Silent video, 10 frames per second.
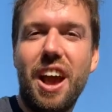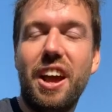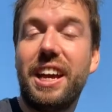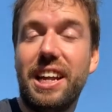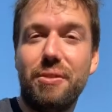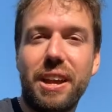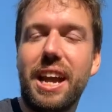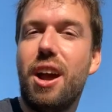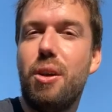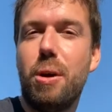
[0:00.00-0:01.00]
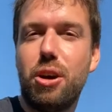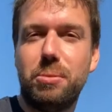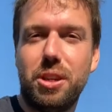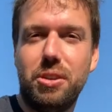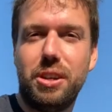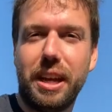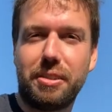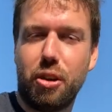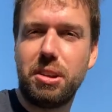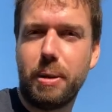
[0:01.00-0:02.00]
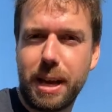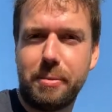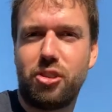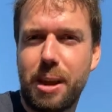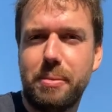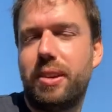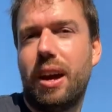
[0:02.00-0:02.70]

Okay, lovely. Welcome to King's Cross. My name's James.